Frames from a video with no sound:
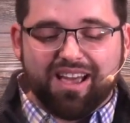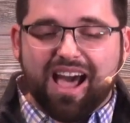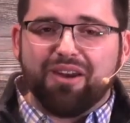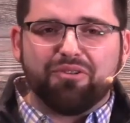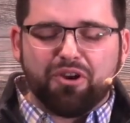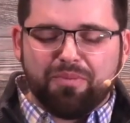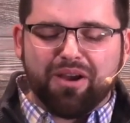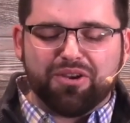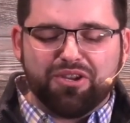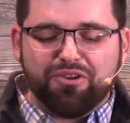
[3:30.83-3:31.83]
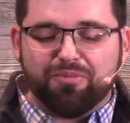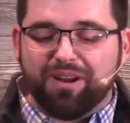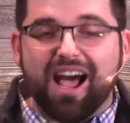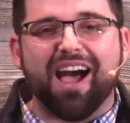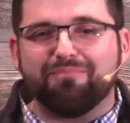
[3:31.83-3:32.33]
I don't know about you,
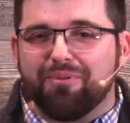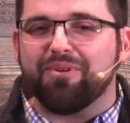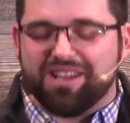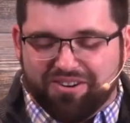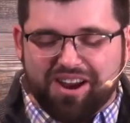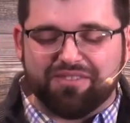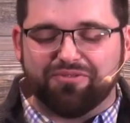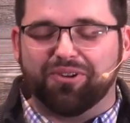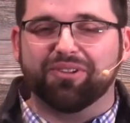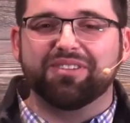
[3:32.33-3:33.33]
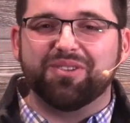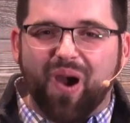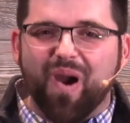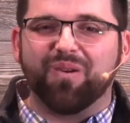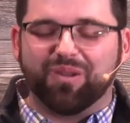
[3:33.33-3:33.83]
but I'm pretty grateful to
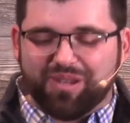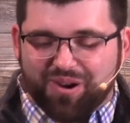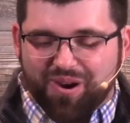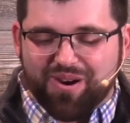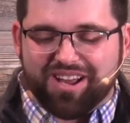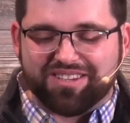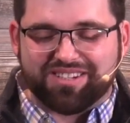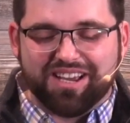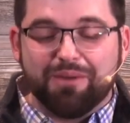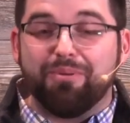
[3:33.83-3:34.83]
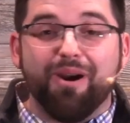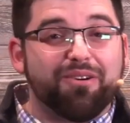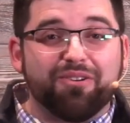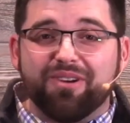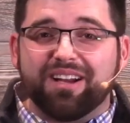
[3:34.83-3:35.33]
Arnold and Ernest
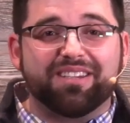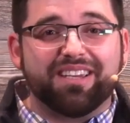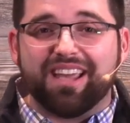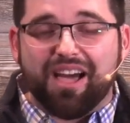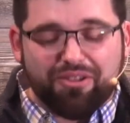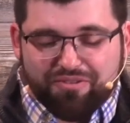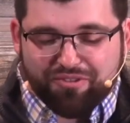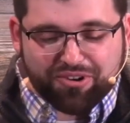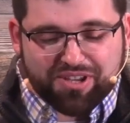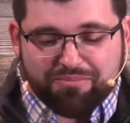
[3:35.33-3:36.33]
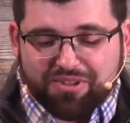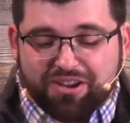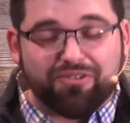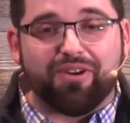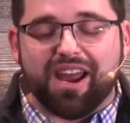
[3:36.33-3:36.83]
partnering together for
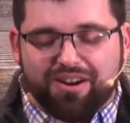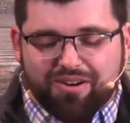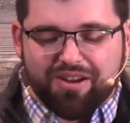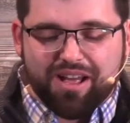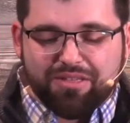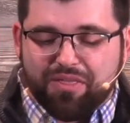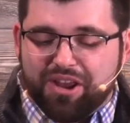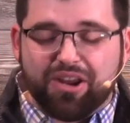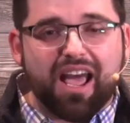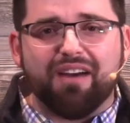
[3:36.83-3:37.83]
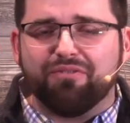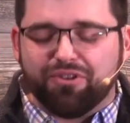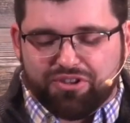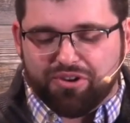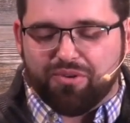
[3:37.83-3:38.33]
something greater than they could ever
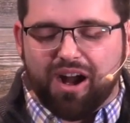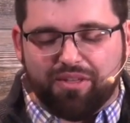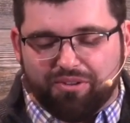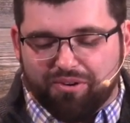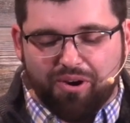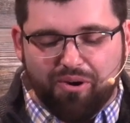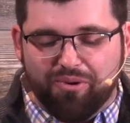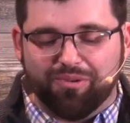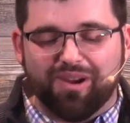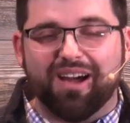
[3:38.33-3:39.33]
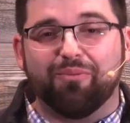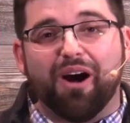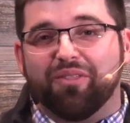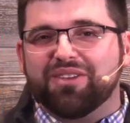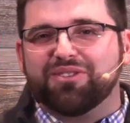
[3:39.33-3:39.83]
do on their own.
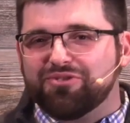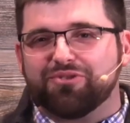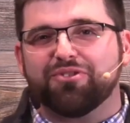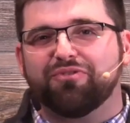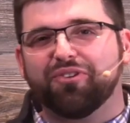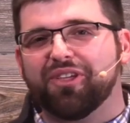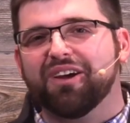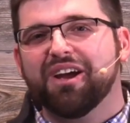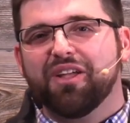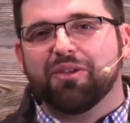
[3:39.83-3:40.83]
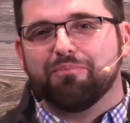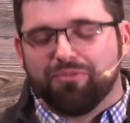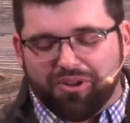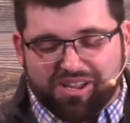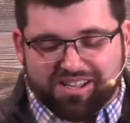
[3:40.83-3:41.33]
While this is true for the
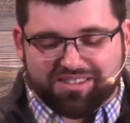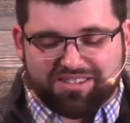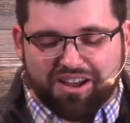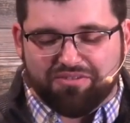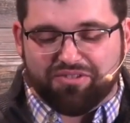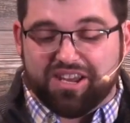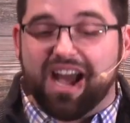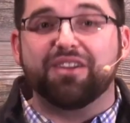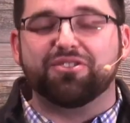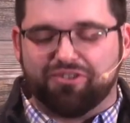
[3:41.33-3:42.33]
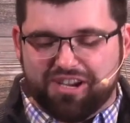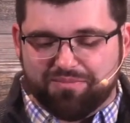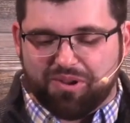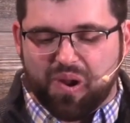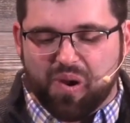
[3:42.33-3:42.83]
brilliance of the ice
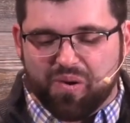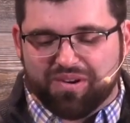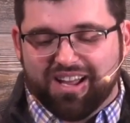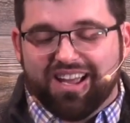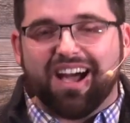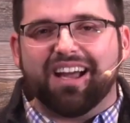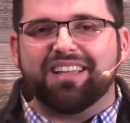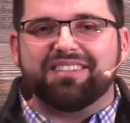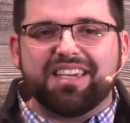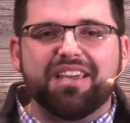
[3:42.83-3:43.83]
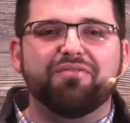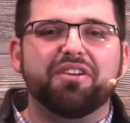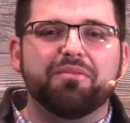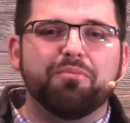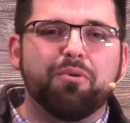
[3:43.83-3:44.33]
cream cone, it's
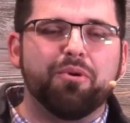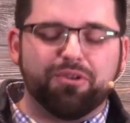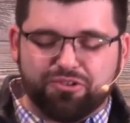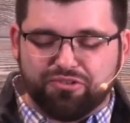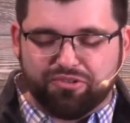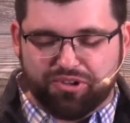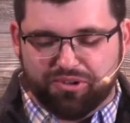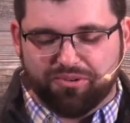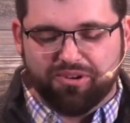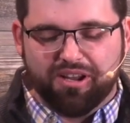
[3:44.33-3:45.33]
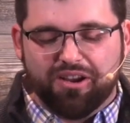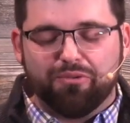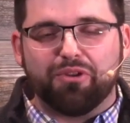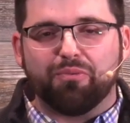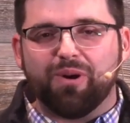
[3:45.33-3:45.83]
even more true
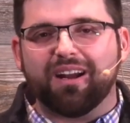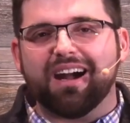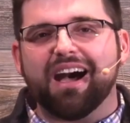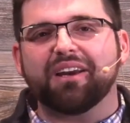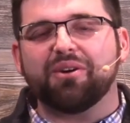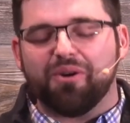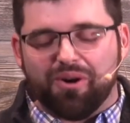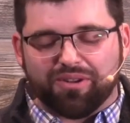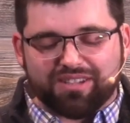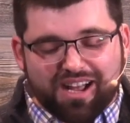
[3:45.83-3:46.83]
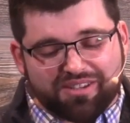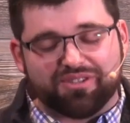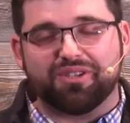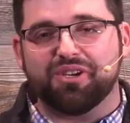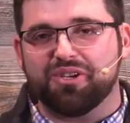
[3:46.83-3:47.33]
with what God calls
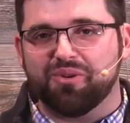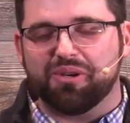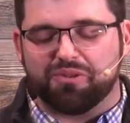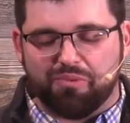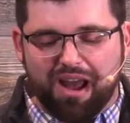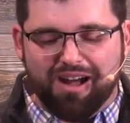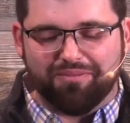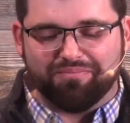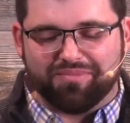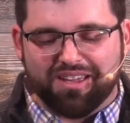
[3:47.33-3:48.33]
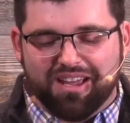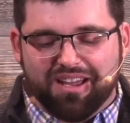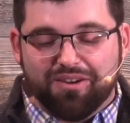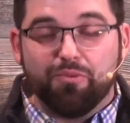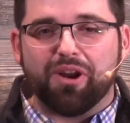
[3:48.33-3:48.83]
us to do as well.
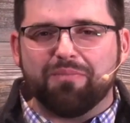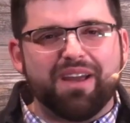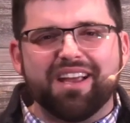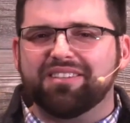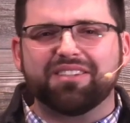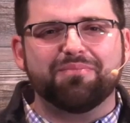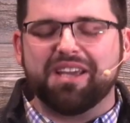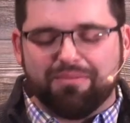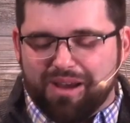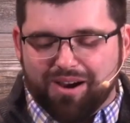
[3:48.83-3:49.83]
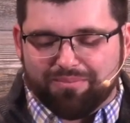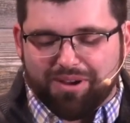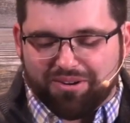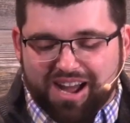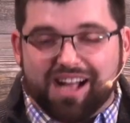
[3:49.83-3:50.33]
What amazes me
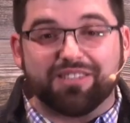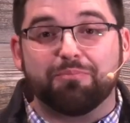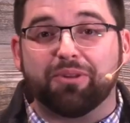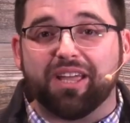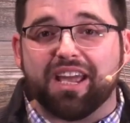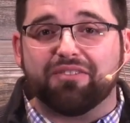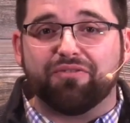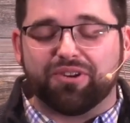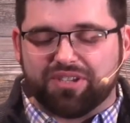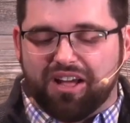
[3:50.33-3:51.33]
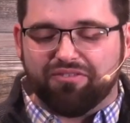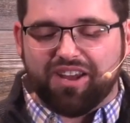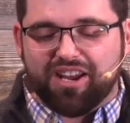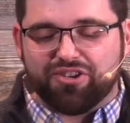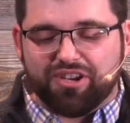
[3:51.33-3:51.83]
about God's plan for
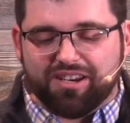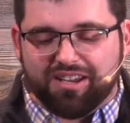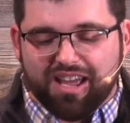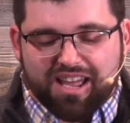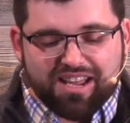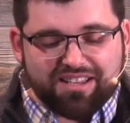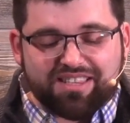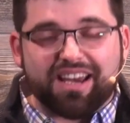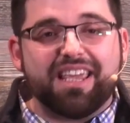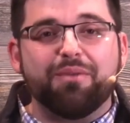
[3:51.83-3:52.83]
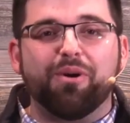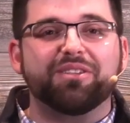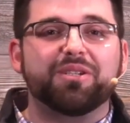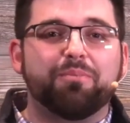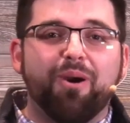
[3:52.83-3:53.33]
salvation is that he
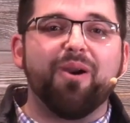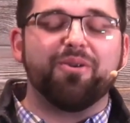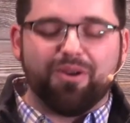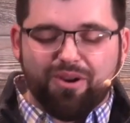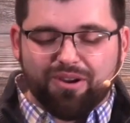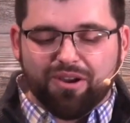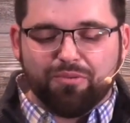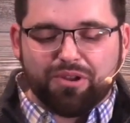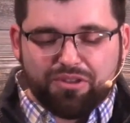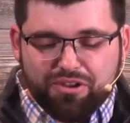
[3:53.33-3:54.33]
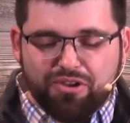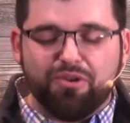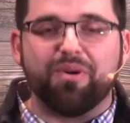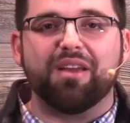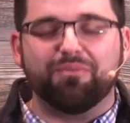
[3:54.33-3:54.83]
wants to partner with
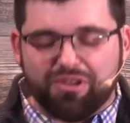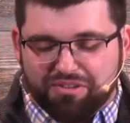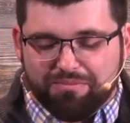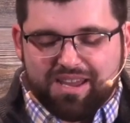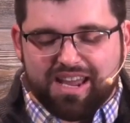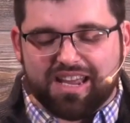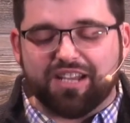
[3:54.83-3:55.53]
you and with me.